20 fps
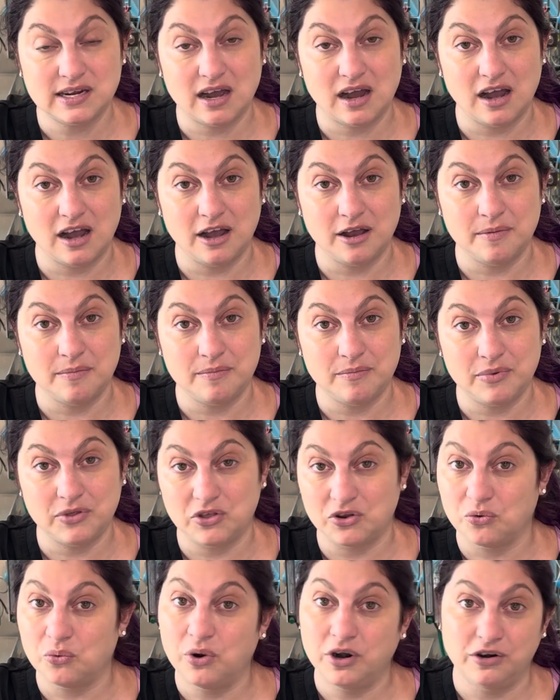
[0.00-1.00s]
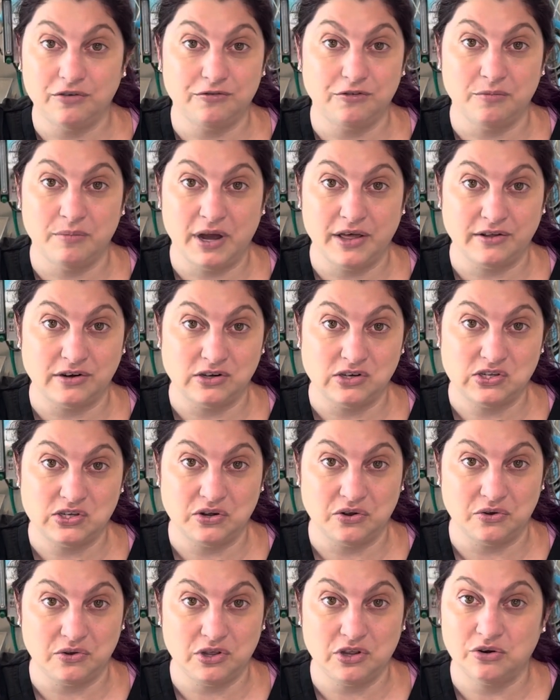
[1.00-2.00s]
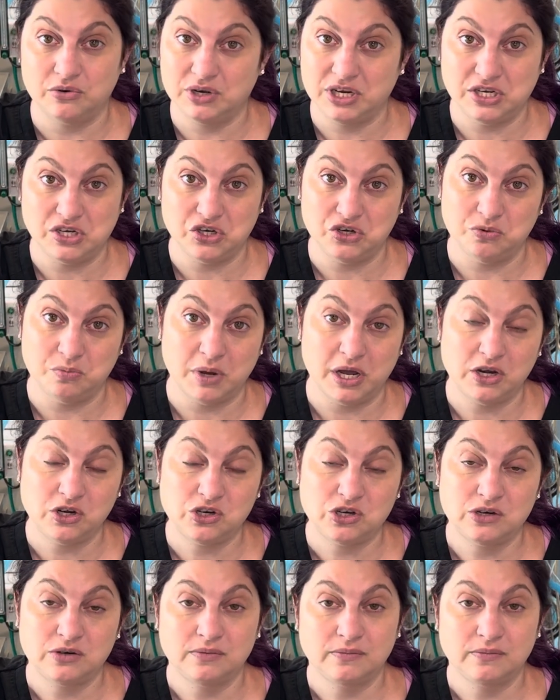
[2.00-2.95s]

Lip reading: but they're wonderful mothers, so you don't need to do much.